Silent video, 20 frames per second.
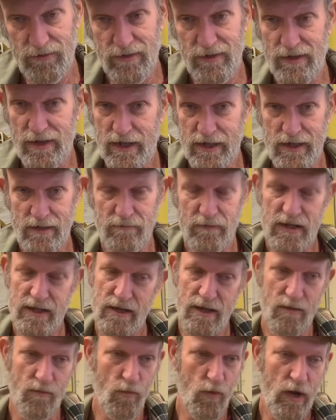They can
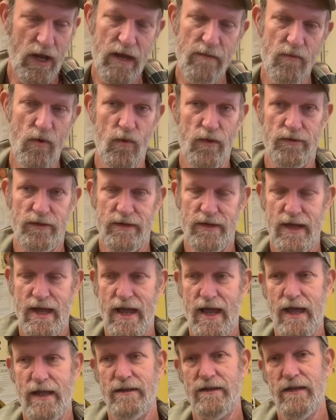become way more than
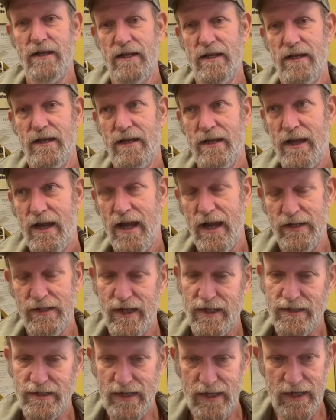that. And
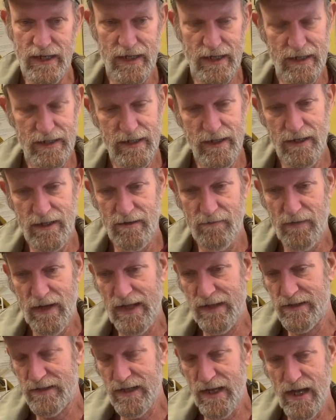they did.
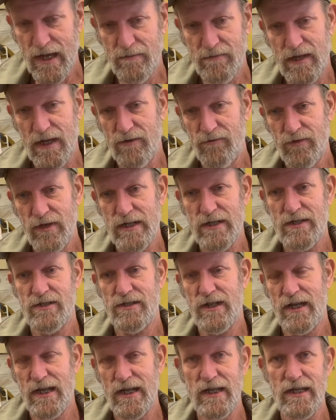By the time they reached
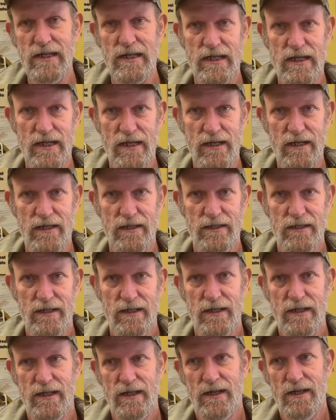India,
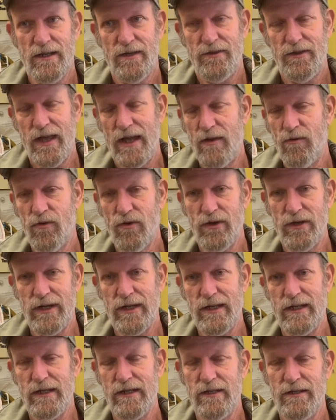they were
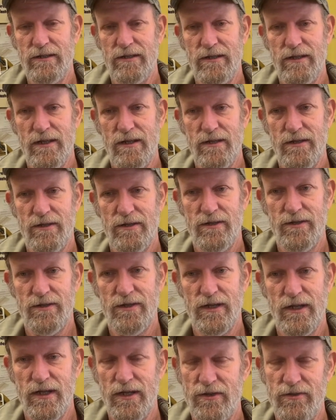in
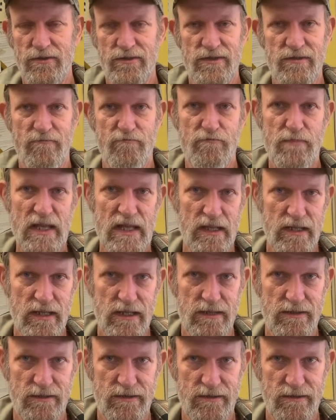the hundreds of
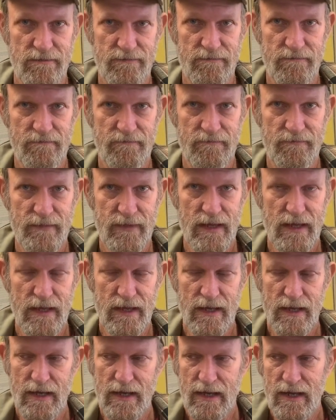billions.
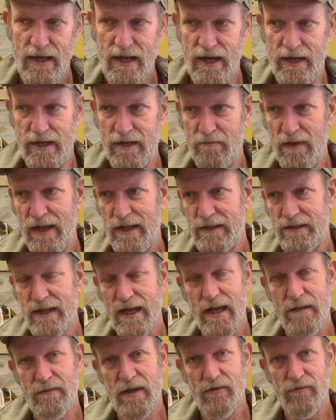And then by the
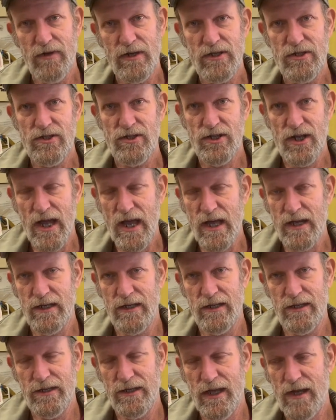time they reached
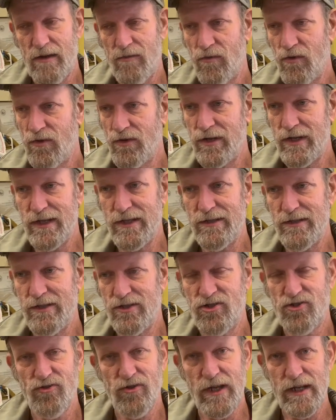China, they were in the
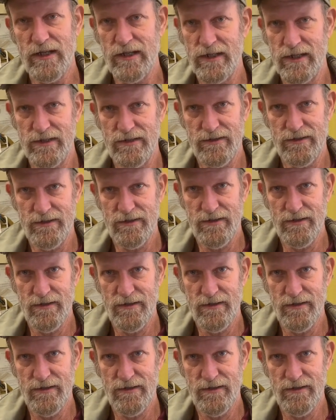trillions.